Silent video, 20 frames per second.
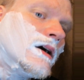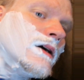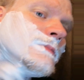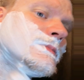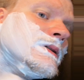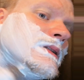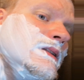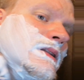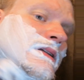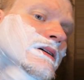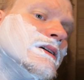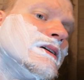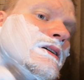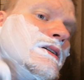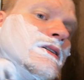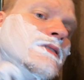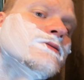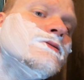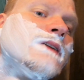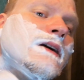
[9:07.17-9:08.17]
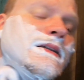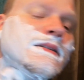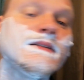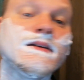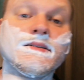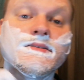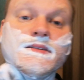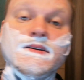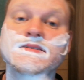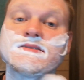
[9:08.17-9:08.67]
I believe,
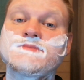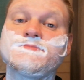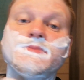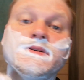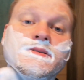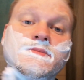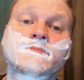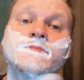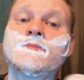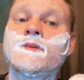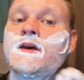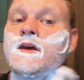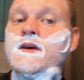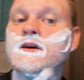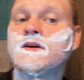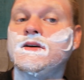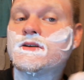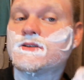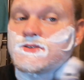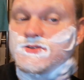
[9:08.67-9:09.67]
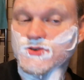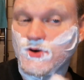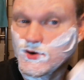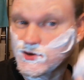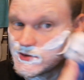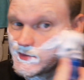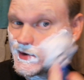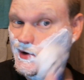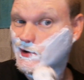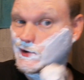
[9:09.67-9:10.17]
and that's been
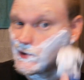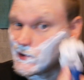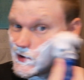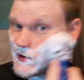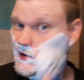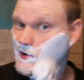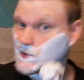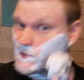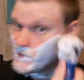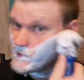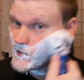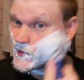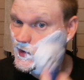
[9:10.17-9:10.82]
talked about a lot